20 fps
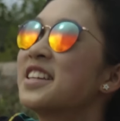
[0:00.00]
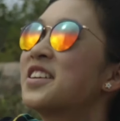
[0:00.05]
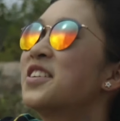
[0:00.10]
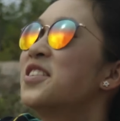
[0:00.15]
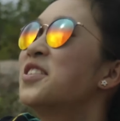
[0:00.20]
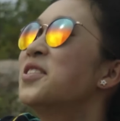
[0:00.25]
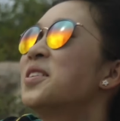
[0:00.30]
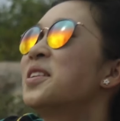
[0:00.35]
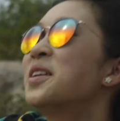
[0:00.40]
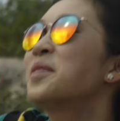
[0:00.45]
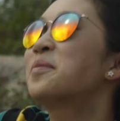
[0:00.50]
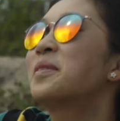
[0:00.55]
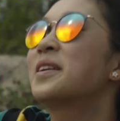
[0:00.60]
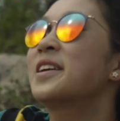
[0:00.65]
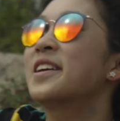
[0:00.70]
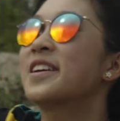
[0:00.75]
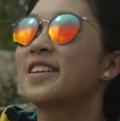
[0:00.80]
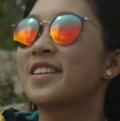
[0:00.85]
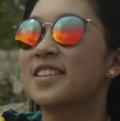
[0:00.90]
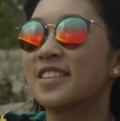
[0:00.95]
and cool up
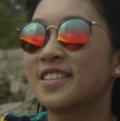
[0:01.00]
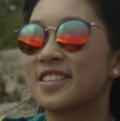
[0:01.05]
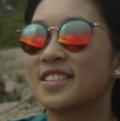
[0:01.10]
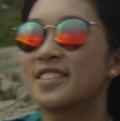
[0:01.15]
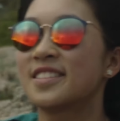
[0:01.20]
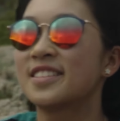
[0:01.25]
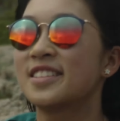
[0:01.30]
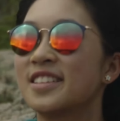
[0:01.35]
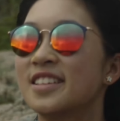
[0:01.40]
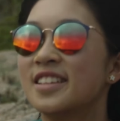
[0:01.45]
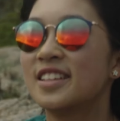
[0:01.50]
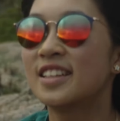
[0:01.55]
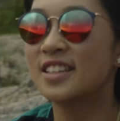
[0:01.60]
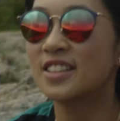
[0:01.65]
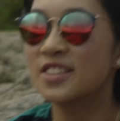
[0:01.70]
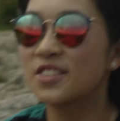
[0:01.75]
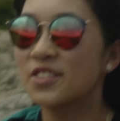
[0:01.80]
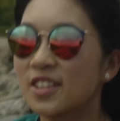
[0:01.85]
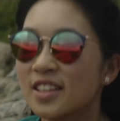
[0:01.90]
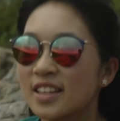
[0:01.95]
here. She's very It's